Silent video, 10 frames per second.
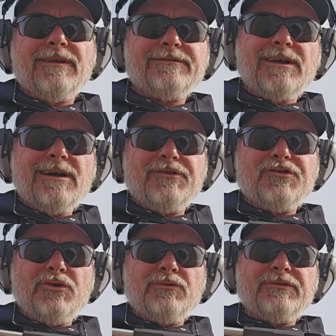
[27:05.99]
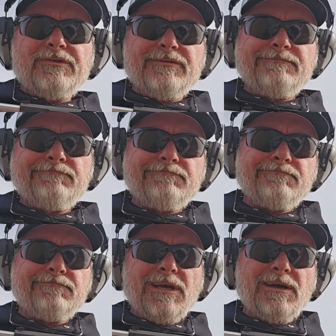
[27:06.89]
this gun shoots
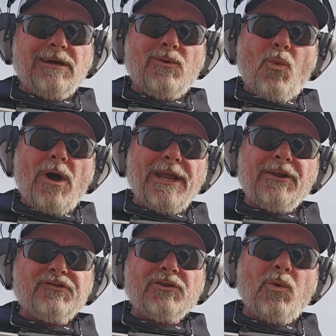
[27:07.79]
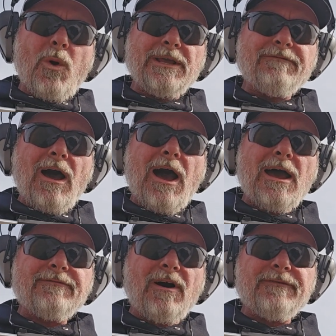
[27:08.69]
1 inch at
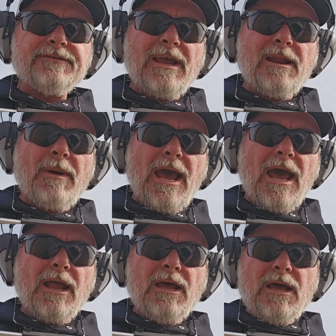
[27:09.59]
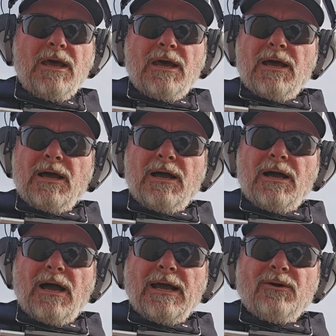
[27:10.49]
25 off a sandbag,
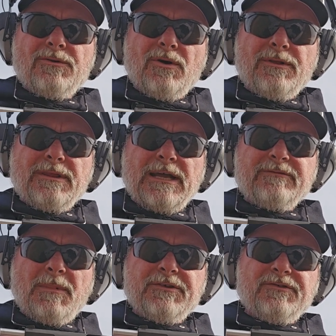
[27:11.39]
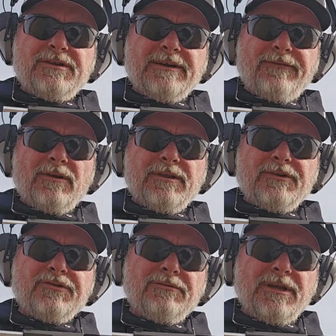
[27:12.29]
I don't know that that's much different
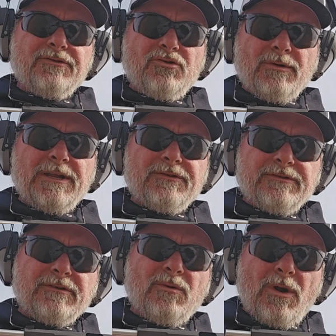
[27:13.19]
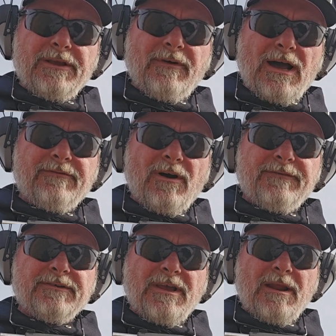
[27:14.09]
than shooting 2 inches at 25
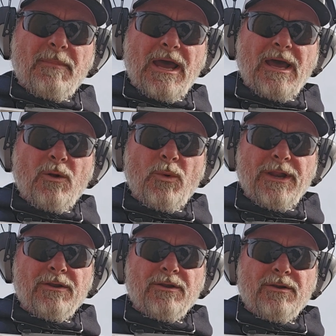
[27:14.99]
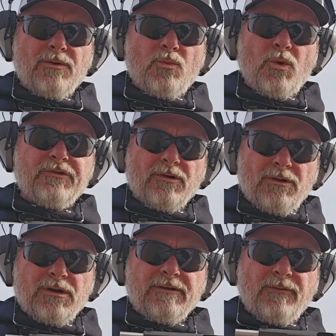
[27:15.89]
off a sandbag when what you're
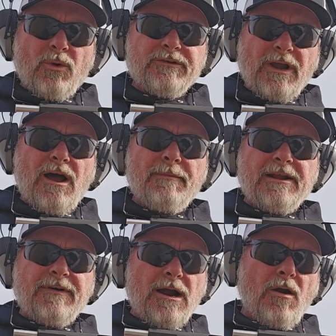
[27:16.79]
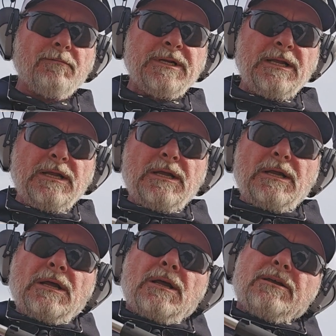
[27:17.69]
looking for is a combat firearm.
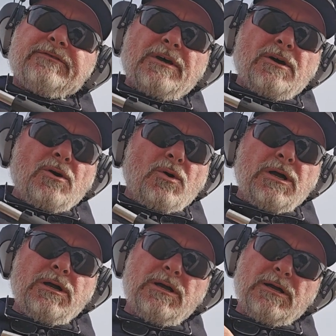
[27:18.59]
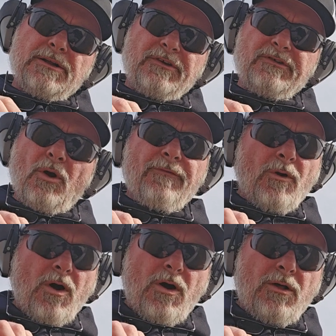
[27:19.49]
So just
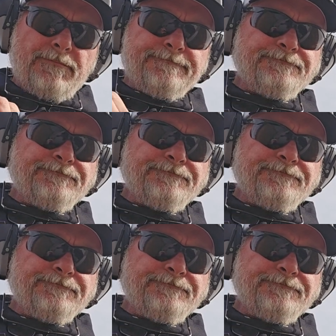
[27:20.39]
overall,